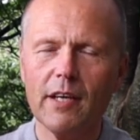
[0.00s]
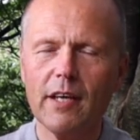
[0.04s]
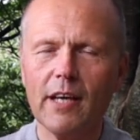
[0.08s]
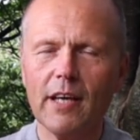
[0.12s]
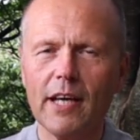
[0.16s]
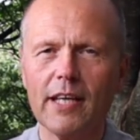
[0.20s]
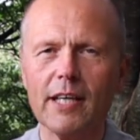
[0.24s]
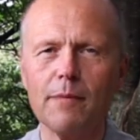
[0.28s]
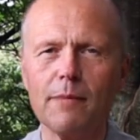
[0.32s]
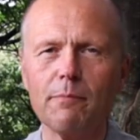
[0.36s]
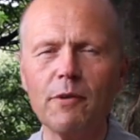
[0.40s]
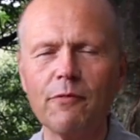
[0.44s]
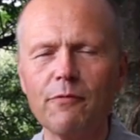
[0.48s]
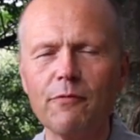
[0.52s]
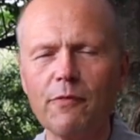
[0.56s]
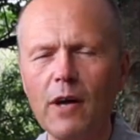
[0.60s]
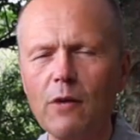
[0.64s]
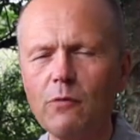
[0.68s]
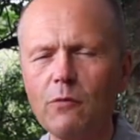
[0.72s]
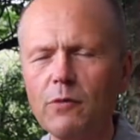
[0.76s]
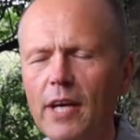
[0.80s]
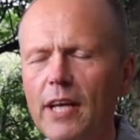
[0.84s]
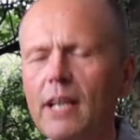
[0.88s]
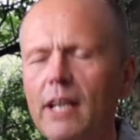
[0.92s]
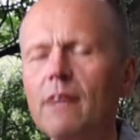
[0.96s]
It can be
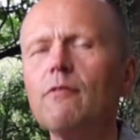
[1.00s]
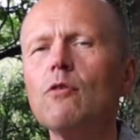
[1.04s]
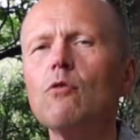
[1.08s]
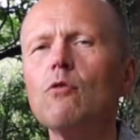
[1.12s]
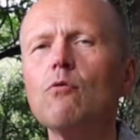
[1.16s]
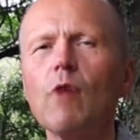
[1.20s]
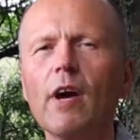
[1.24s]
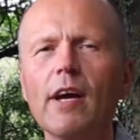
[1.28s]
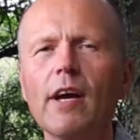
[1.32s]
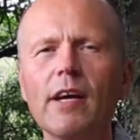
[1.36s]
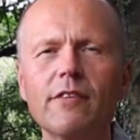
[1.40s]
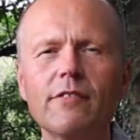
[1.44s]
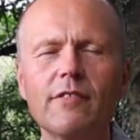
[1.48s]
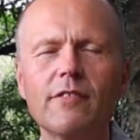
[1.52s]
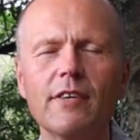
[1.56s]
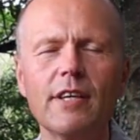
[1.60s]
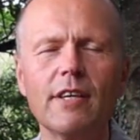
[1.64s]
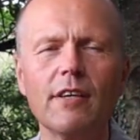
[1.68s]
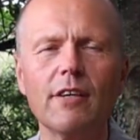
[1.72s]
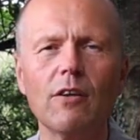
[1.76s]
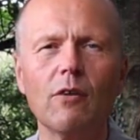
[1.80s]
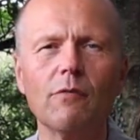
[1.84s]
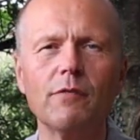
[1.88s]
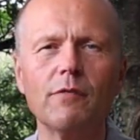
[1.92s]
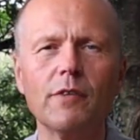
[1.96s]
found in a
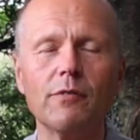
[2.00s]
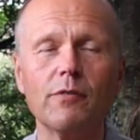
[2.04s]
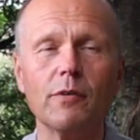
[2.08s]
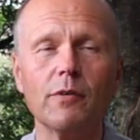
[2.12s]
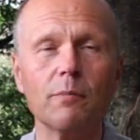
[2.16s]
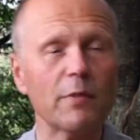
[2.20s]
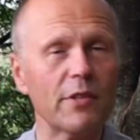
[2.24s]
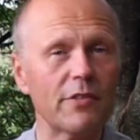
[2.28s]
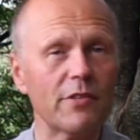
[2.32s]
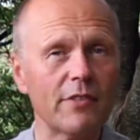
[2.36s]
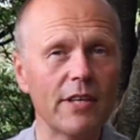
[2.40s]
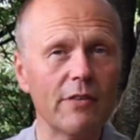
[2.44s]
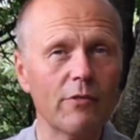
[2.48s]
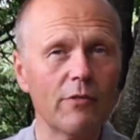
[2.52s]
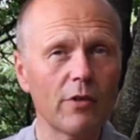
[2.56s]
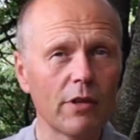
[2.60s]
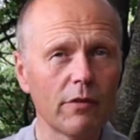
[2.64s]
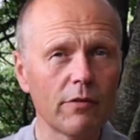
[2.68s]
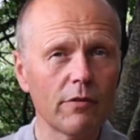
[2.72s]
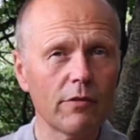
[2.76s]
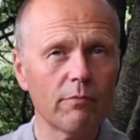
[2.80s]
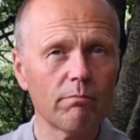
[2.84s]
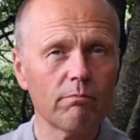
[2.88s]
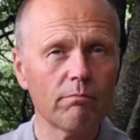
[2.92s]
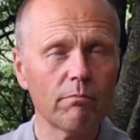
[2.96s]
variety of different
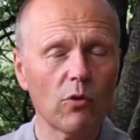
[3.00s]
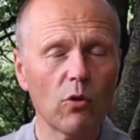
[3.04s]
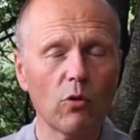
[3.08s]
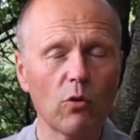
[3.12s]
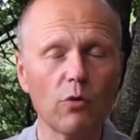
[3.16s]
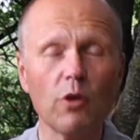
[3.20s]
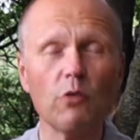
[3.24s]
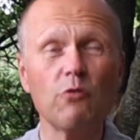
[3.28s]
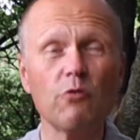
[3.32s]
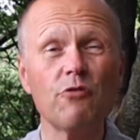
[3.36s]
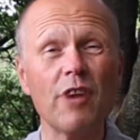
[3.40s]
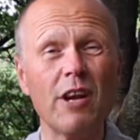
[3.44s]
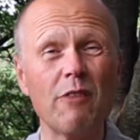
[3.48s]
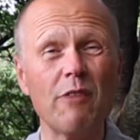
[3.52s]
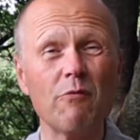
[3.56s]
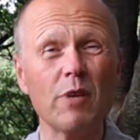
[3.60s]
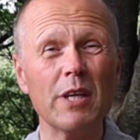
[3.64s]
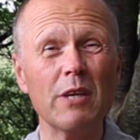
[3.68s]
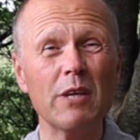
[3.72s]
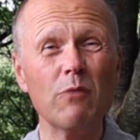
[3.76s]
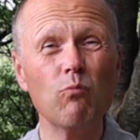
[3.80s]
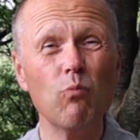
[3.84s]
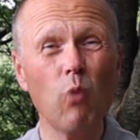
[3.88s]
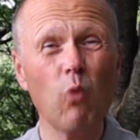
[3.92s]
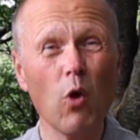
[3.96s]
materials, although
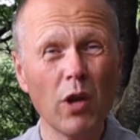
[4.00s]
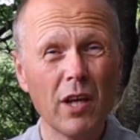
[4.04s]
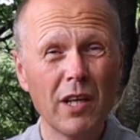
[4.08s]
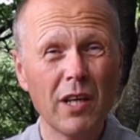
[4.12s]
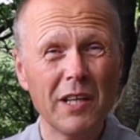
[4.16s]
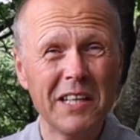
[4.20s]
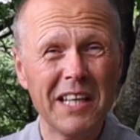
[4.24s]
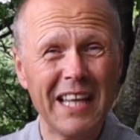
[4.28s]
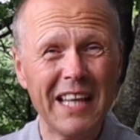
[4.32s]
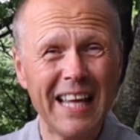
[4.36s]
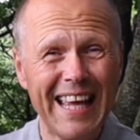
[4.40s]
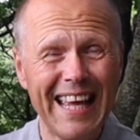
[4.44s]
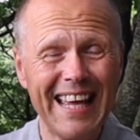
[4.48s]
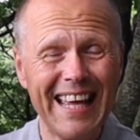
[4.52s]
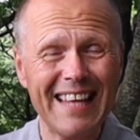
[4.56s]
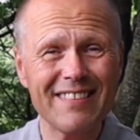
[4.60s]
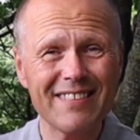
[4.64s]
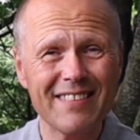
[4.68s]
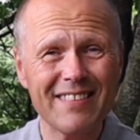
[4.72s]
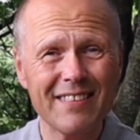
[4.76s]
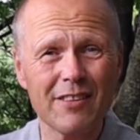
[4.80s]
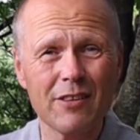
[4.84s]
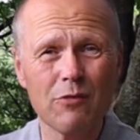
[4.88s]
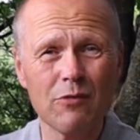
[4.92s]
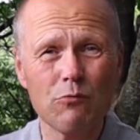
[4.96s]
generally woolen
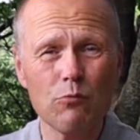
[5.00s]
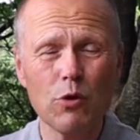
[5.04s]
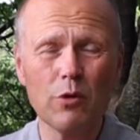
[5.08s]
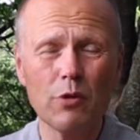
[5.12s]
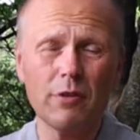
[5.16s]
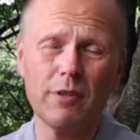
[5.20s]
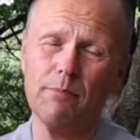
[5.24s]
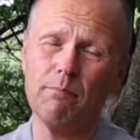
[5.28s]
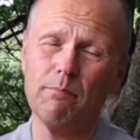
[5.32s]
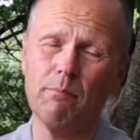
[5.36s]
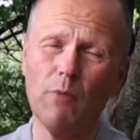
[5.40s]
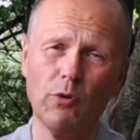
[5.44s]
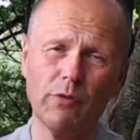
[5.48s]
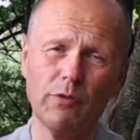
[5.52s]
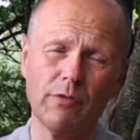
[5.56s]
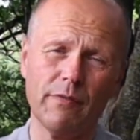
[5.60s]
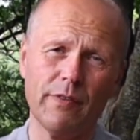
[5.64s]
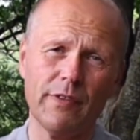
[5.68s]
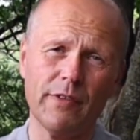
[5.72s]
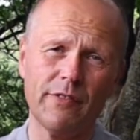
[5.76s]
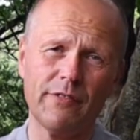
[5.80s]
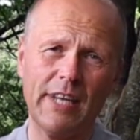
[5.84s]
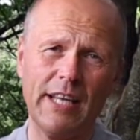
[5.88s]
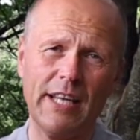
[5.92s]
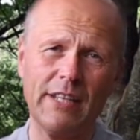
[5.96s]
is the route that most of
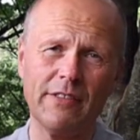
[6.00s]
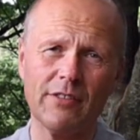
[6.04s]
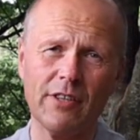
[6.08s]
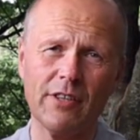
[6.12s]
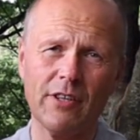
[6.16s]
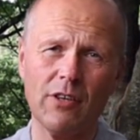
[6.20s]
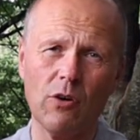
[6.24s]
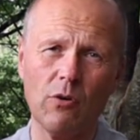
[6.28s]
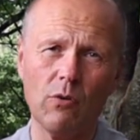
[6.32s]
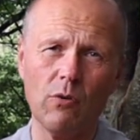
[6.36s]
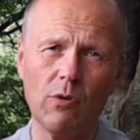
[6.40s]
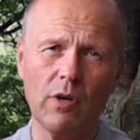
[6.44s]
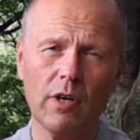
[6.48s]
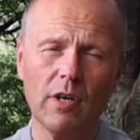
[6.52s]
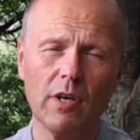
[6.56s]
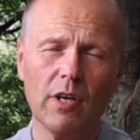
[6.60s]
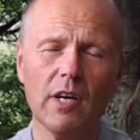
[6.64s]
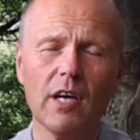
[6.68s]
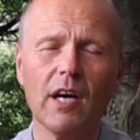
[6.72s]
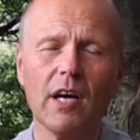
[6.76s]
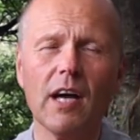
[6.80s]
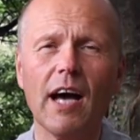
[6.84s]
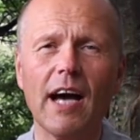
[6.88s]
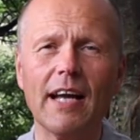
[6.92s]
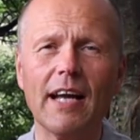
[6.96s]
us tend to go.
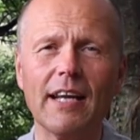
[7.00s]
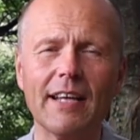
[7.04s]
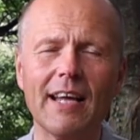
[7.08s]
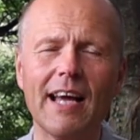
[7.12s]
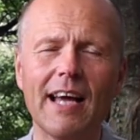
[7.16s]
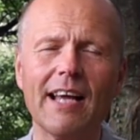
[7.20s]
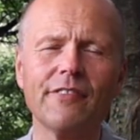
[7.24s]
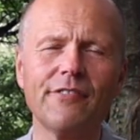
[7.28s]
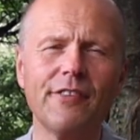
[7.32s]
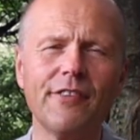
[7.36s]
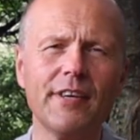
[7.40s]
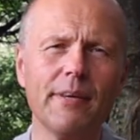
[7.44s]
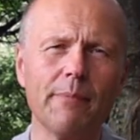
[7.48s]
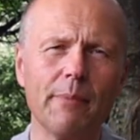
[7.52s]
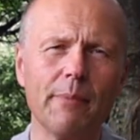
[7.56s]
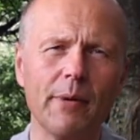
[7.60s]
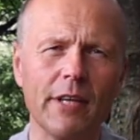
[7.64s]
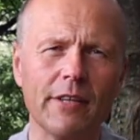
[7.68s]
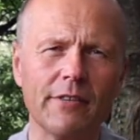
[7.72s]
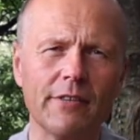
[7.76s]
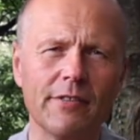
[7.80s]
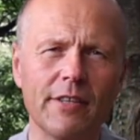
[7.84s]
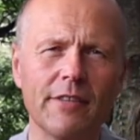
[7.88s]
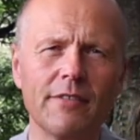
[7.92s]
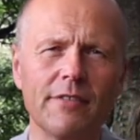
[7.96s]
And it has the
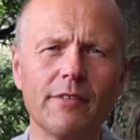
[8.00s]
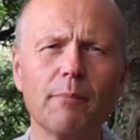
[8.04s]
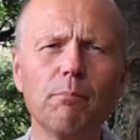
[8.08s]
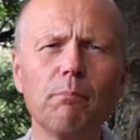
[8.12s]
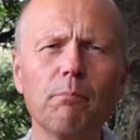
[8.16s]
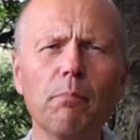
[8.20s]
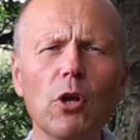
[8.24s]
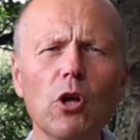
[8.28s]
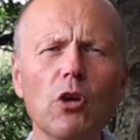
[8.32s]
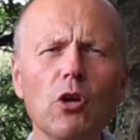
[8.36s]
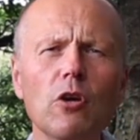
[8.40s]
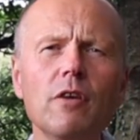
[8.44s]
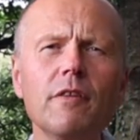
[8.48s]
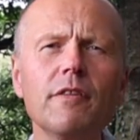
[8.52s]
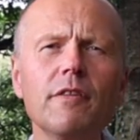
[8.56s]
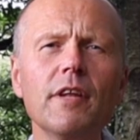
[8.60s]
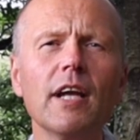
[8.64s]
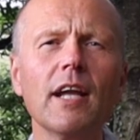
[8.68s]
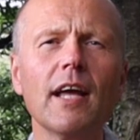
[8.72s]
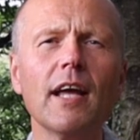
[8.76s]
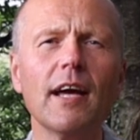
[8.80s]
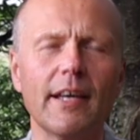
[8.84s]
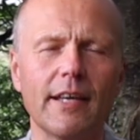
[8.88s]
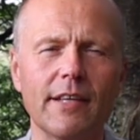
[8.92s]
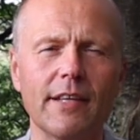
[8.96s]
ability to blur the
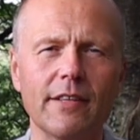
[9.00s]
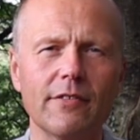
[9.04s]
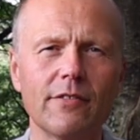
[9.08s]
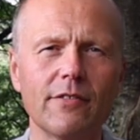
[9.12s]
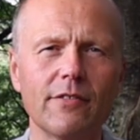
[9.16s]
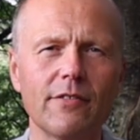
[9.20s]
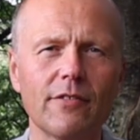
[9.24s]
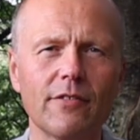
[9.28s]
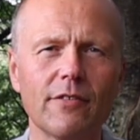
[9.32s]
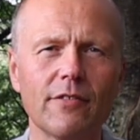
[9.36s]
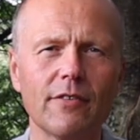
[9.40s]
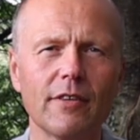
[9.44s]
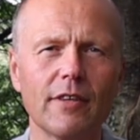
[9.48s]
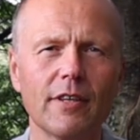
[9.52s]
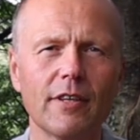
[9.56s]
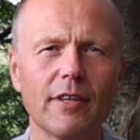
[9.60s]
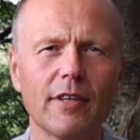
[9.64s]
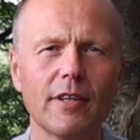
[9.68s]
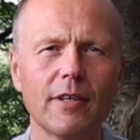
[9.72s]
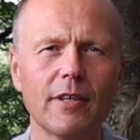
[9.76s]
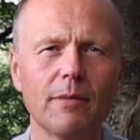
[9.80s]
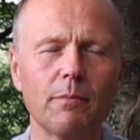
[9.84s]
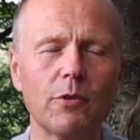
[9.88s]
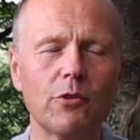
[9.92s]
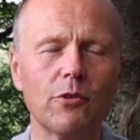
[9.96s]
lines
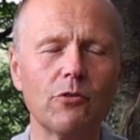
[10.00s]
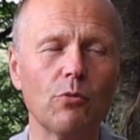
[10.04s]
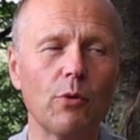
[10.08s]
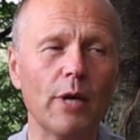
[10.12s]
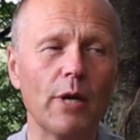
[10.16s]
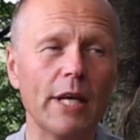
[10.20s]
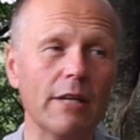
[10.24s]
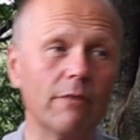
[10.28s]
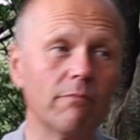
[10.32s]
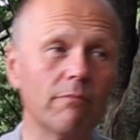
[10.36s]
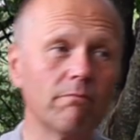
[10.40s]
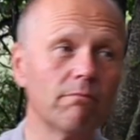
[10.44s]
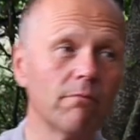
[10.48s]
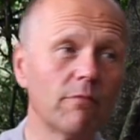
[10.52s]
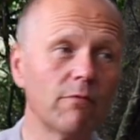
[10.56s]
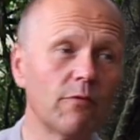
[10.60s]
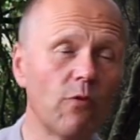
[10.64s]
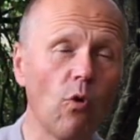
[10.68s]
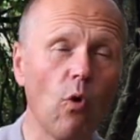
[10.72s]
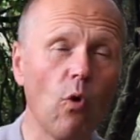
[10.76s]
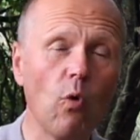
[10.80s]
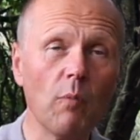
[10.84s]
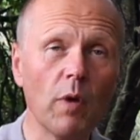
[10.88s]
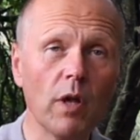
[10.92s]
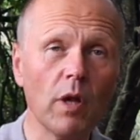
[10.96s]
between
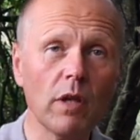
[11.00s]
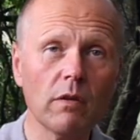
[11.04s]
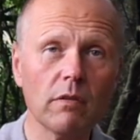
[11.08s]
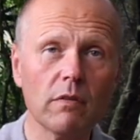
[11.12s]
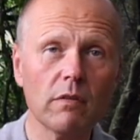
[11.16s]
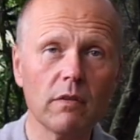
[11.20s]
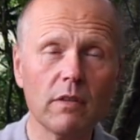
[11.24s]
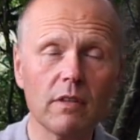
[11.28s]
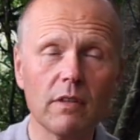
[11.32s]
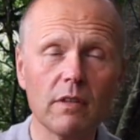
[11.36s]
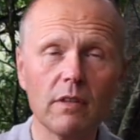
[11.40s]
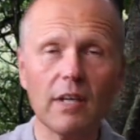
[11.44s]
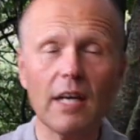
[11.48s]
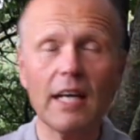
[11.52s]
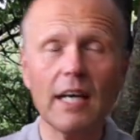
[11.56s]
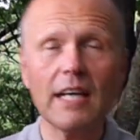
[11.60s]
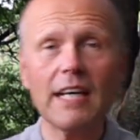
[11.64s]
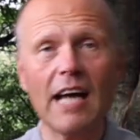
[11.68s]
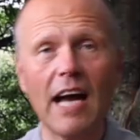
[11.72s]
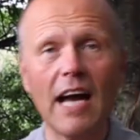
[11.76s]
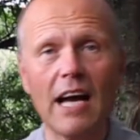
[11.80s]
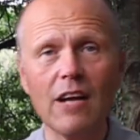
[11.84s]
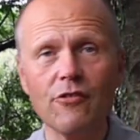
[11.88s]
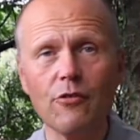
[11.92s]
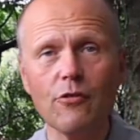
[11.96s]
formal and
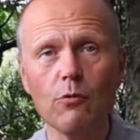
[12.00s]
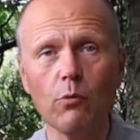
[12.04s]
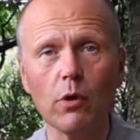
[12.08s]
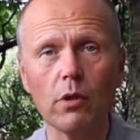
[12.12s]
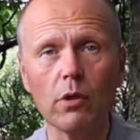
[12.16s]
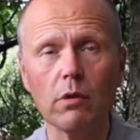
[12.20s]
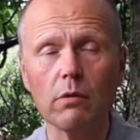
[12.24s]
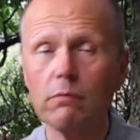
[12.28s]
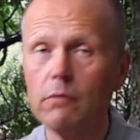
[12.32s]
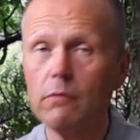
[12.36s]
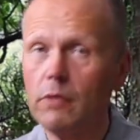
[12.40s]
casual